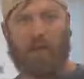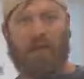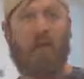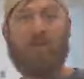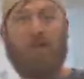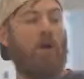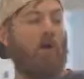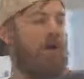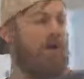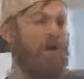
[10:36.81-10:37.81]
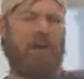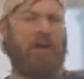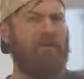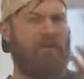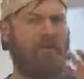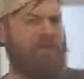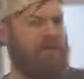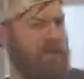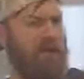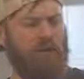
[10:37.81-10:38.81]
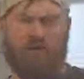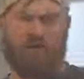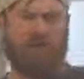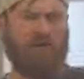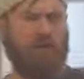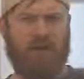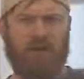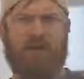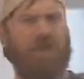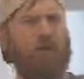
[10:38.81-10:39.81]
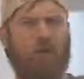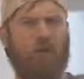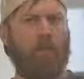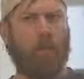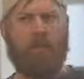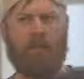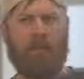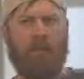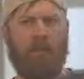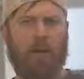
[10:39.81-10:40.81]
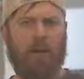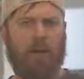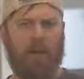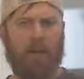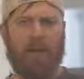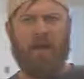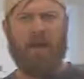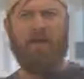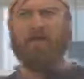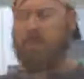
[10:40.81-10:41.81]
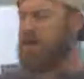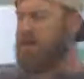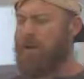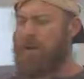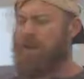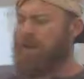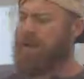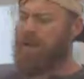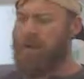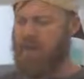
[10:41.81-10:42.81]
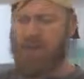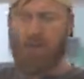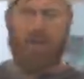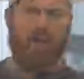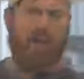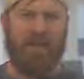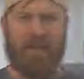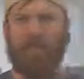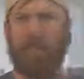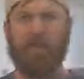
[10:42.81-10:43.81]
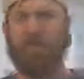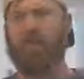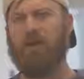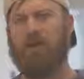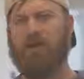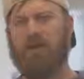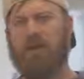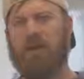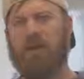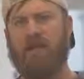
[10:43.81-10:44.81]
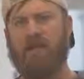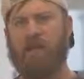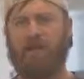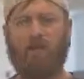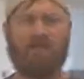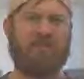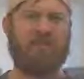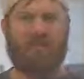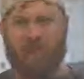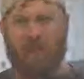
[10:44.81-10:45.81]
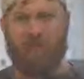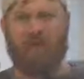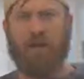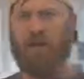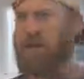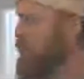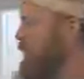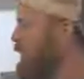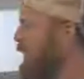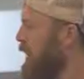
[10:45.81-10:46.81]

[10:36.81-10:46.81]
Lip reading: I'm not talking about having to be salesy and doing a network marketing company. I'm not talking about making, gambling in real estate or stock trading.